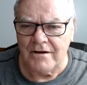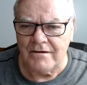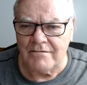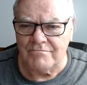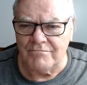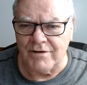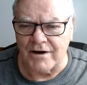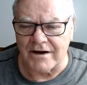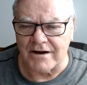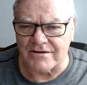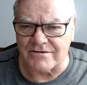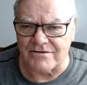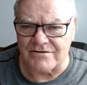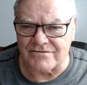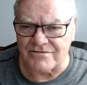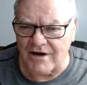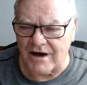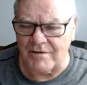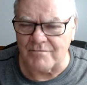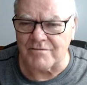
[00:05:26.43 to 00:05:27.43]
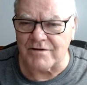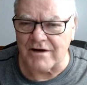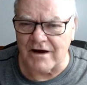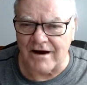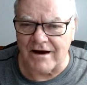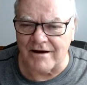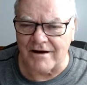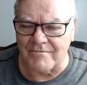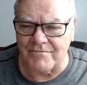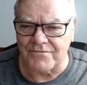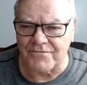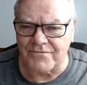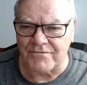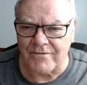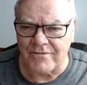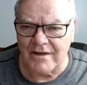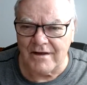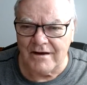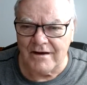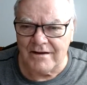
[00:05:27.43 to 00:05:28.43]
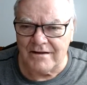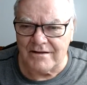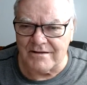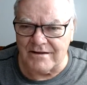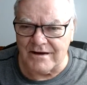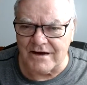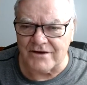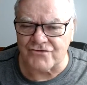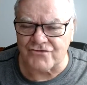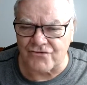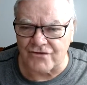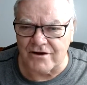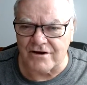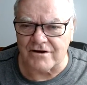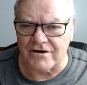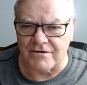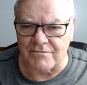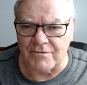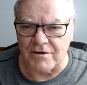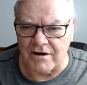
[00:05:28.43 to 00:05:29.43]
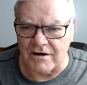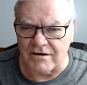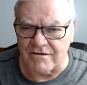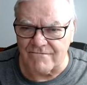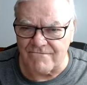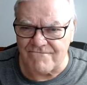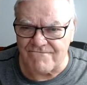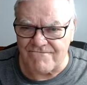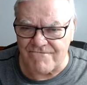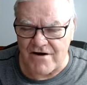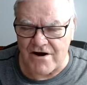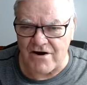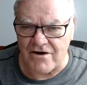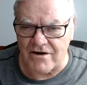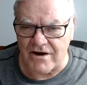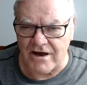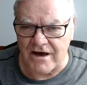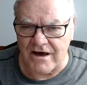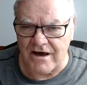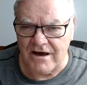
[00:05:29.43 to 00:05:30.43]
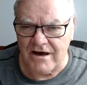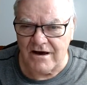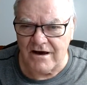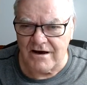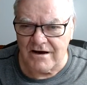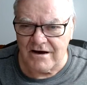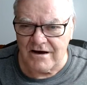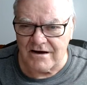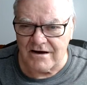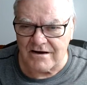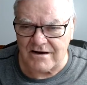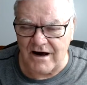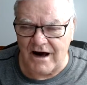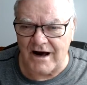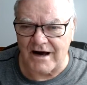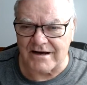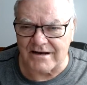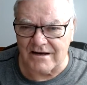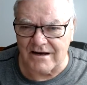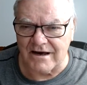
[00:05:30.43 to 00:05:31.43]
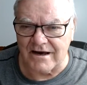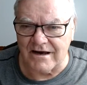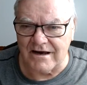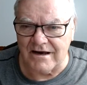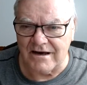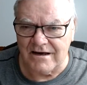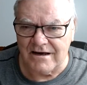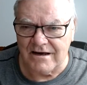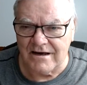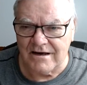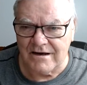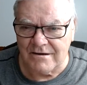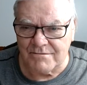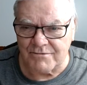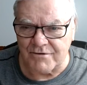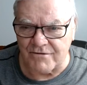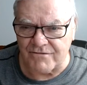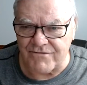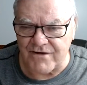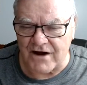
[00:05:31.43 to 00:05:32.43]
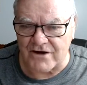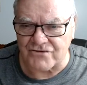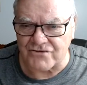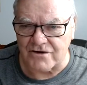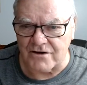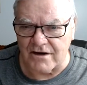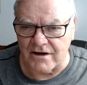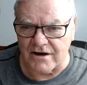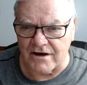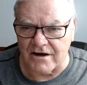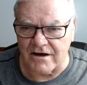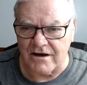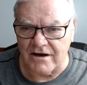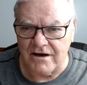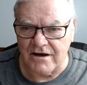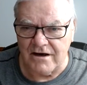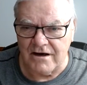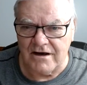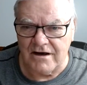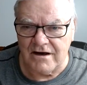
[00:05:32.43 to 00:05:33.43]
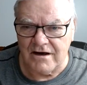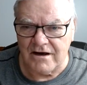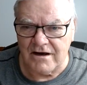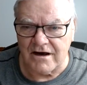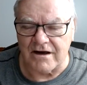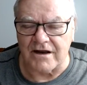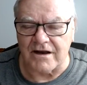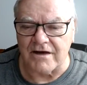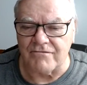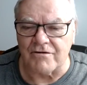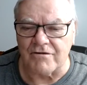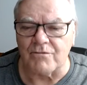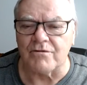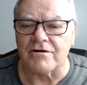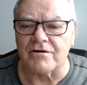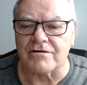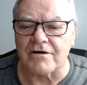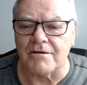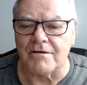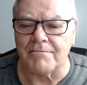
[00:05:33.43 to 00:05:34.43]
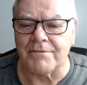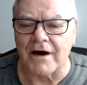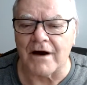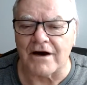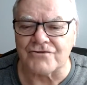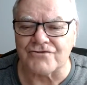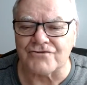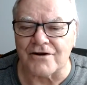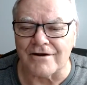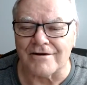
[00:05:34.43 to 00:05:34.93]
But at the same time, they treated me fairly, kindly, professionally, and even with compassion.